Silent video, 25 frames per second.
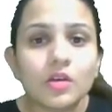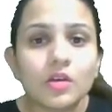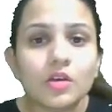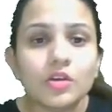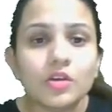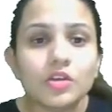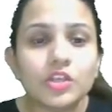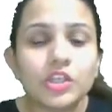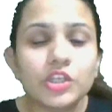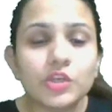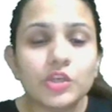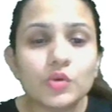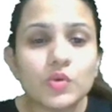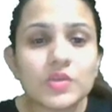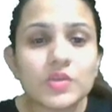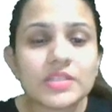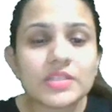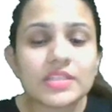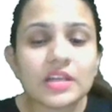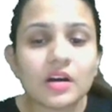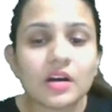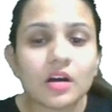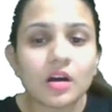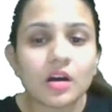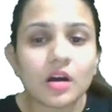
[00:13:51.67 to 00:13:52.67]
Use
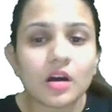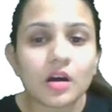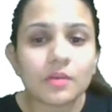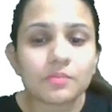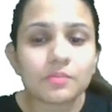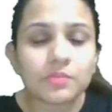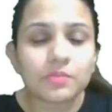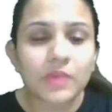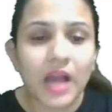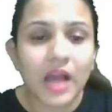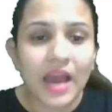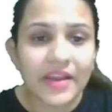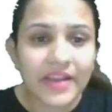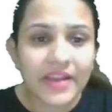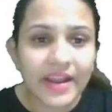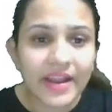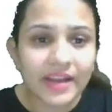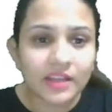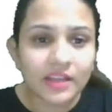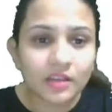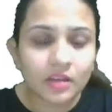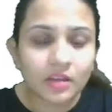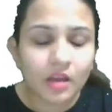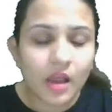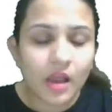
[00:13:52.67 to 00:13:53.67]
the correct
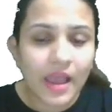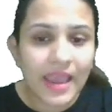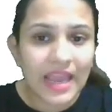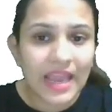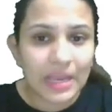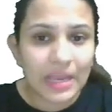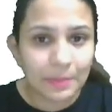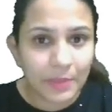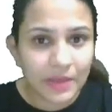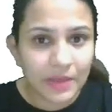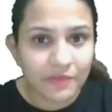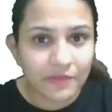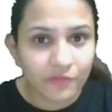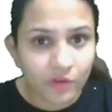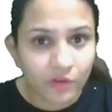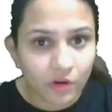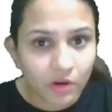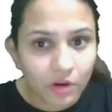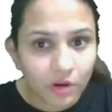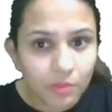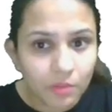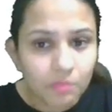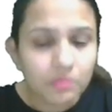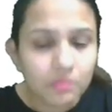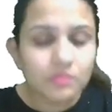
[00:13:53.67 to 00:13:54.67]
helping
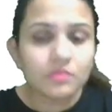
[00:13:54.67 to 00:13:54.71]
verb.